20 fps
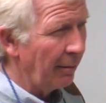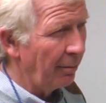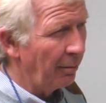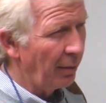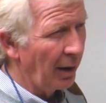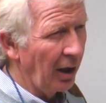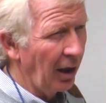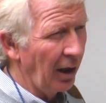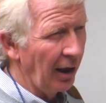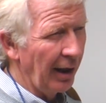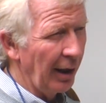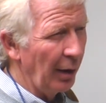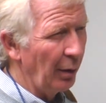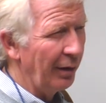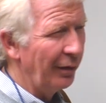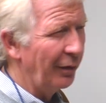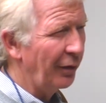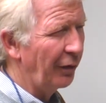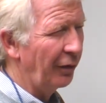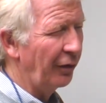Barlow
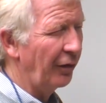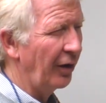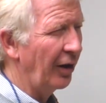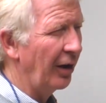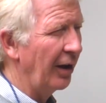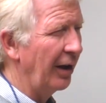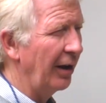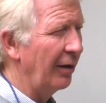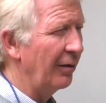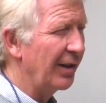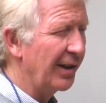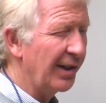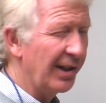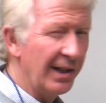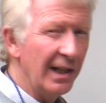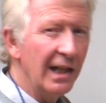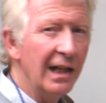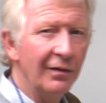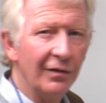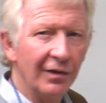and Fryer and
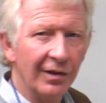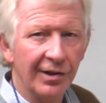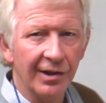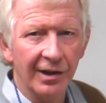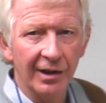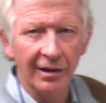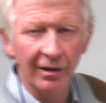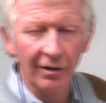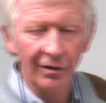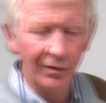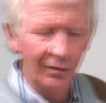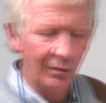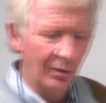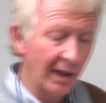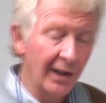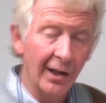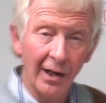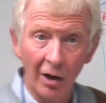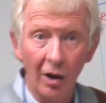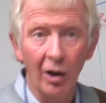Stevens did a lot of,
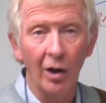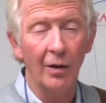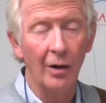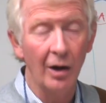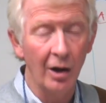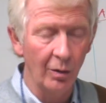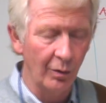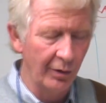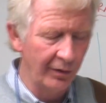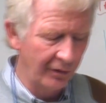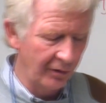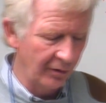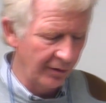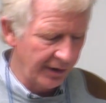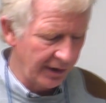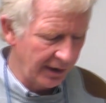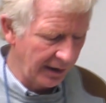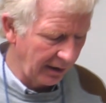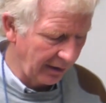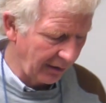and Harwood, of course, did a